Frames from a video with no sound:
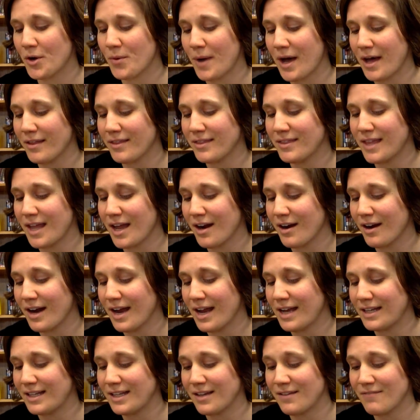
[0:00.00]
out there
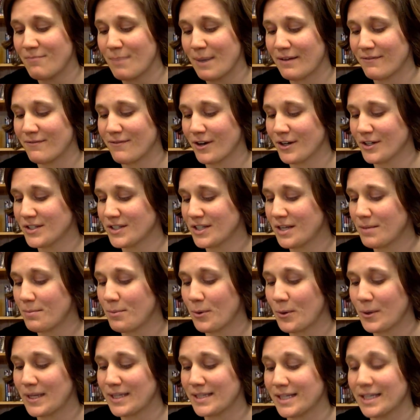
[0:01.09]
and give my varsity
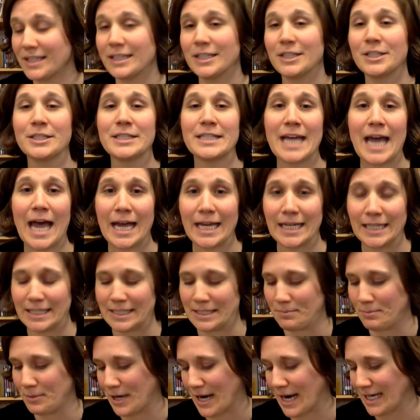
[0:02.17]
boys a little
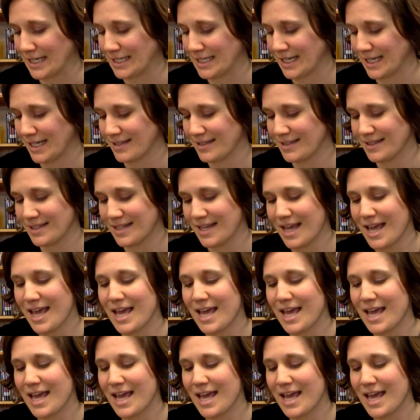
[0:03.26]
tackling practice.